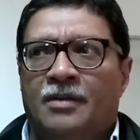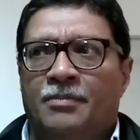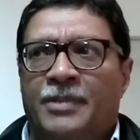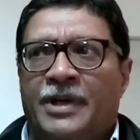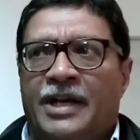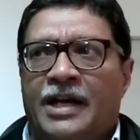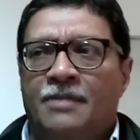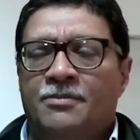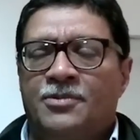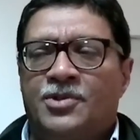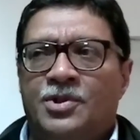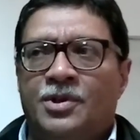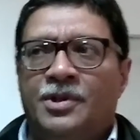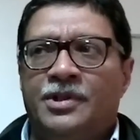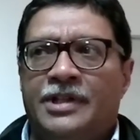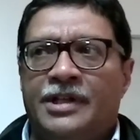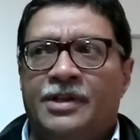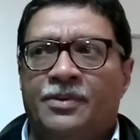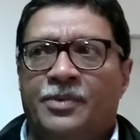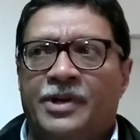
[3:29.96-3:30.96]
But I'm sure
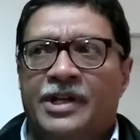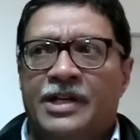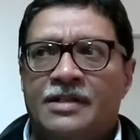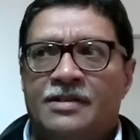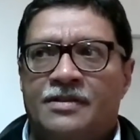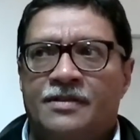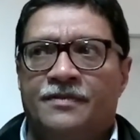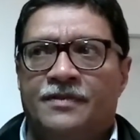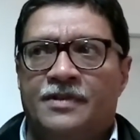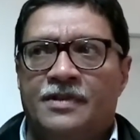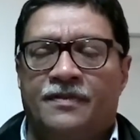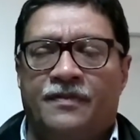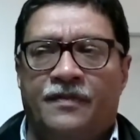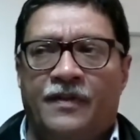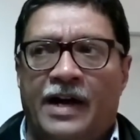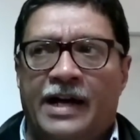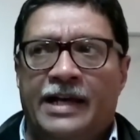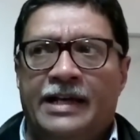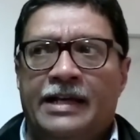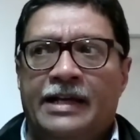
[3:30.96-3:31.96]
there are ways of
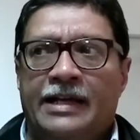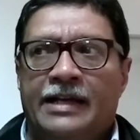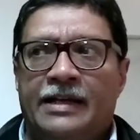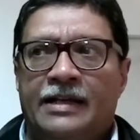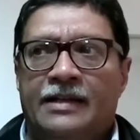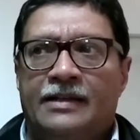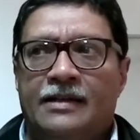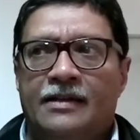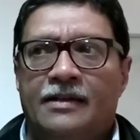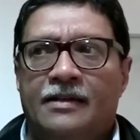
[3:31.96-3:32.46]
defining it,